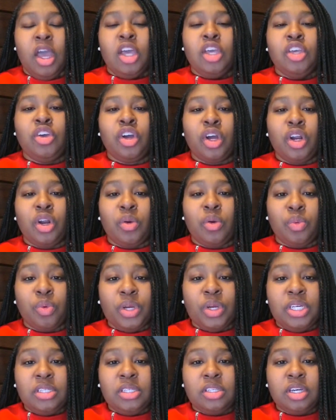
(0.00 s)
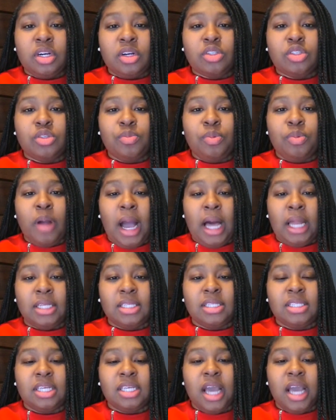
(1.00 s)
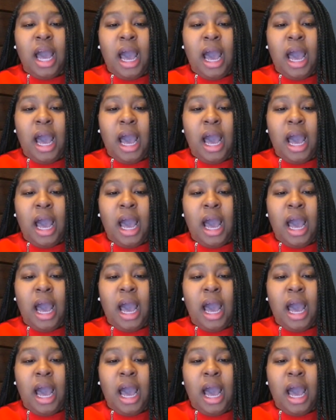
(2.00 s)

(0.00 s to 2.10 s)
You're going to research policy